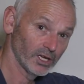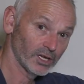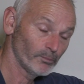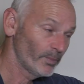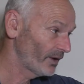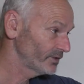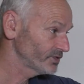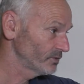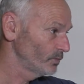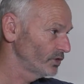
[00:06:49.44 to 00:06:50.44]

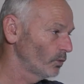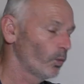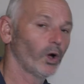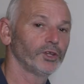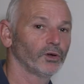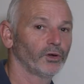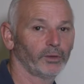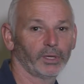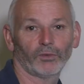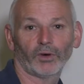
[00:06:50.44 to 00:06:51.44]
comparison with the wide
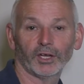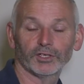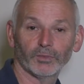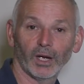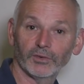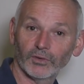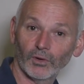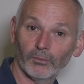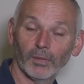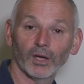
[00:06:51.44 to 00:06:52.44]
dynamic range mode
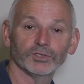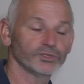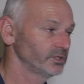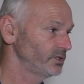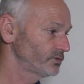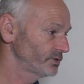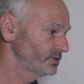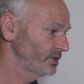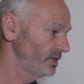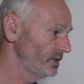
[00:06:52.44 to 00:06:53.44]
that I'm most
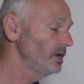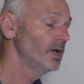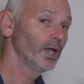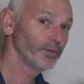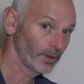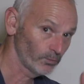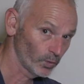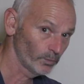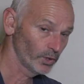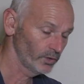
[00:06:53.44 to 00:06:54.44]
interested in, then
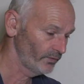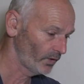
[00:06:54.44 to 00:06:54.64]
we'll move